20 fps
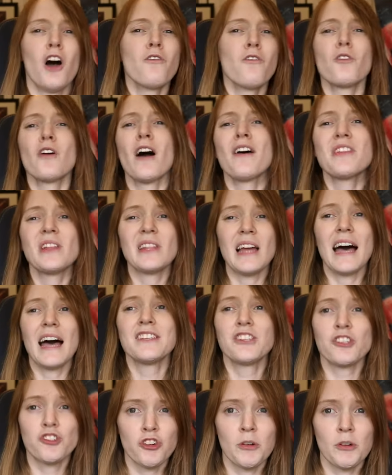Overall, the
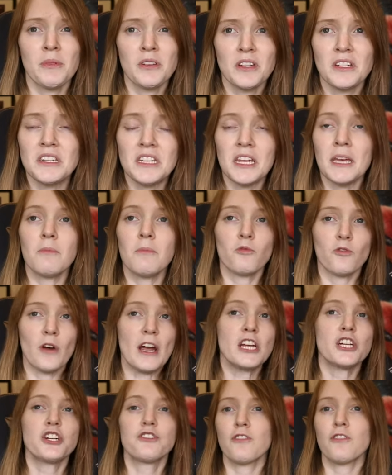lies attributed to him
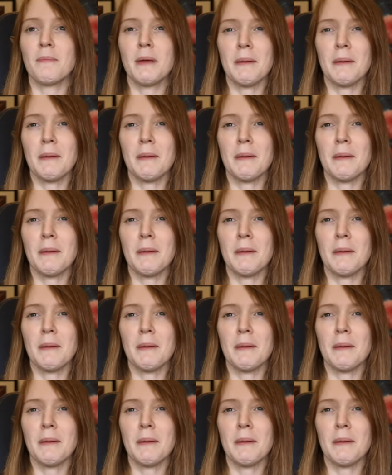ranged from